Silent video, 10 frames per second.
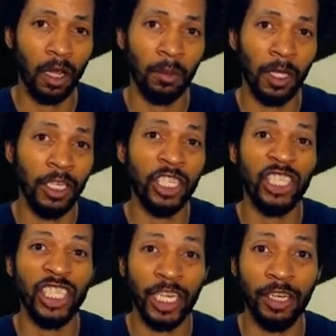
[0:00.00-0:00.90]

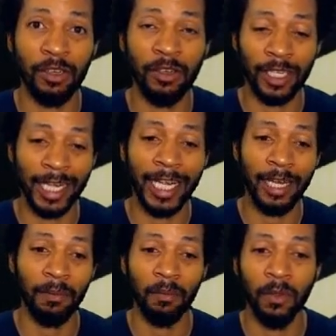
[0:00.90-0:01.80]
initiated game.
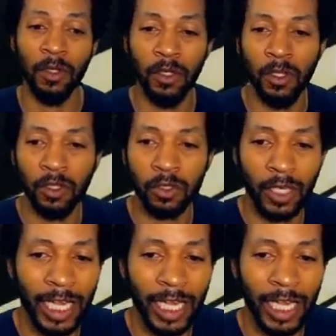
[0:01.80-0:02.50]
So that's